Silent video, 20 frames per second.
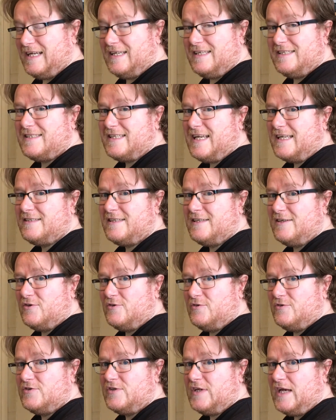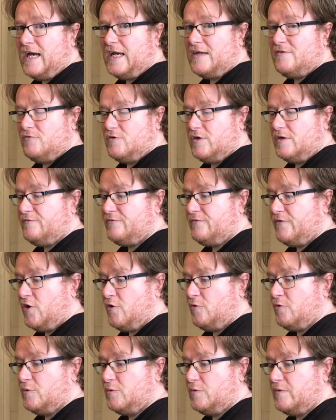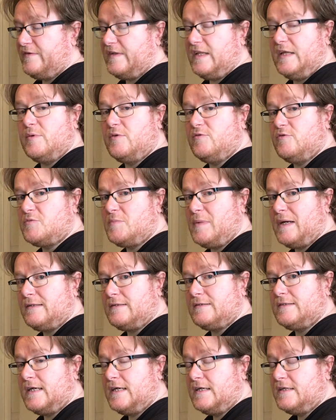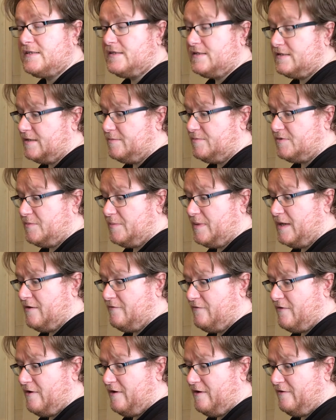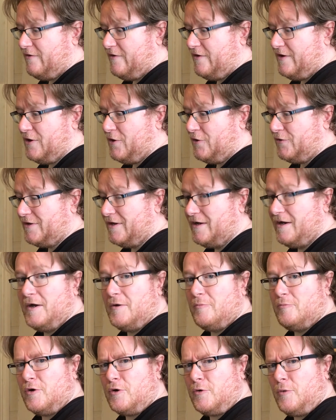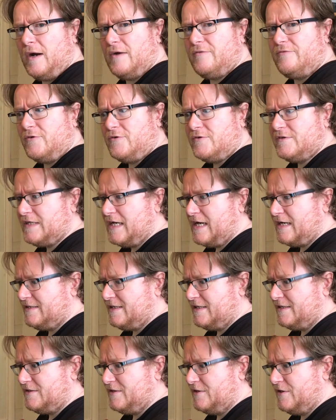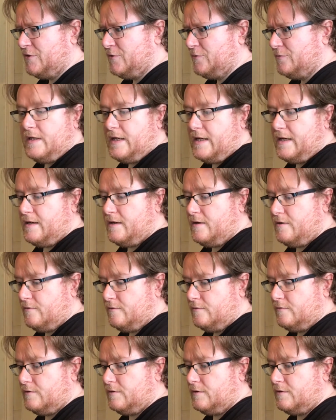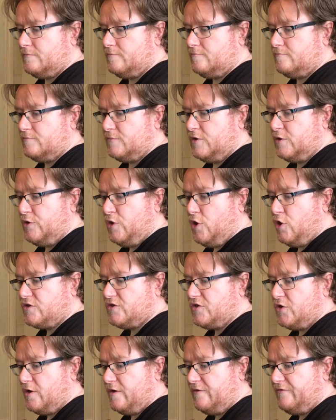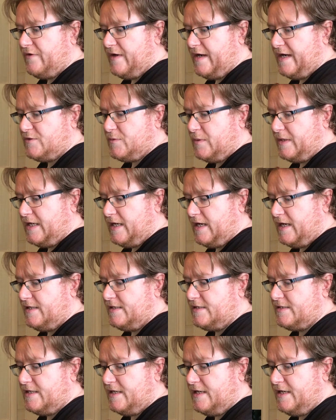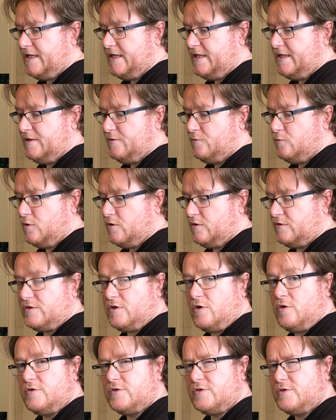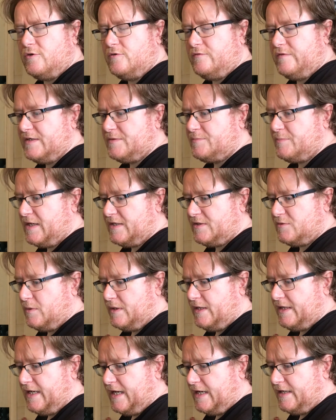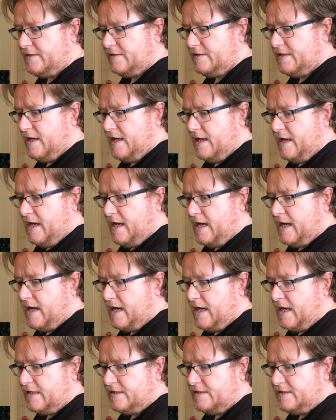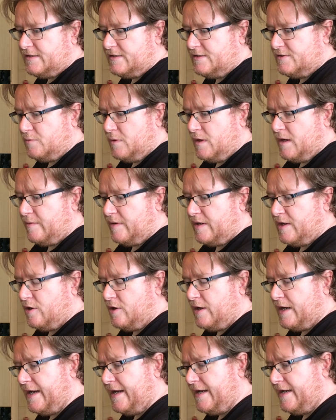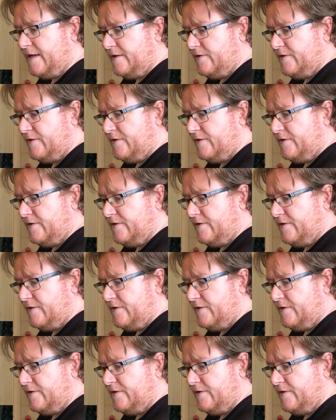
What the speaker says: Sentinels, and running forward with Lehman Russ battle tanks. It seems to be a very, very odd but quite fun tactic to do. Now, New York Toy Fair 2019 was also this past weekend, and this is where we got a